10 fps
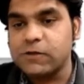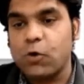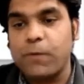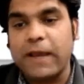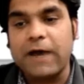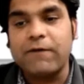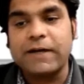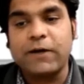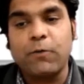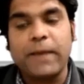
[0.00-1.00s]
Omega 1 and
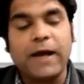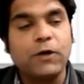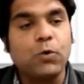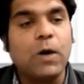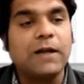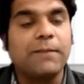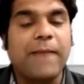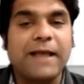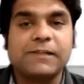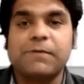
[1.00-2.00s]
omega 2 are the
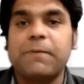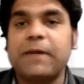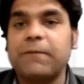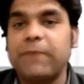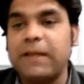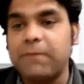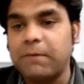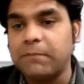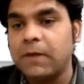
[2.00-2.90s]
maximum and minimum,